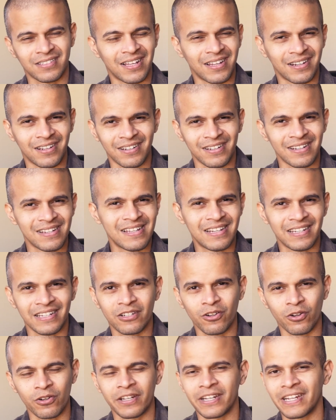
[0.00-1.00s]
that really
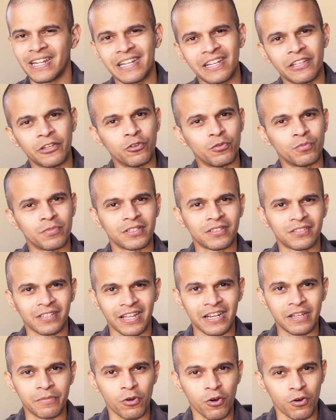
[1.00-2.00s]
don't need humans
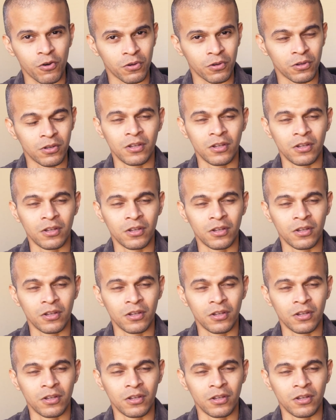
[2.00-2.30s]
anymore.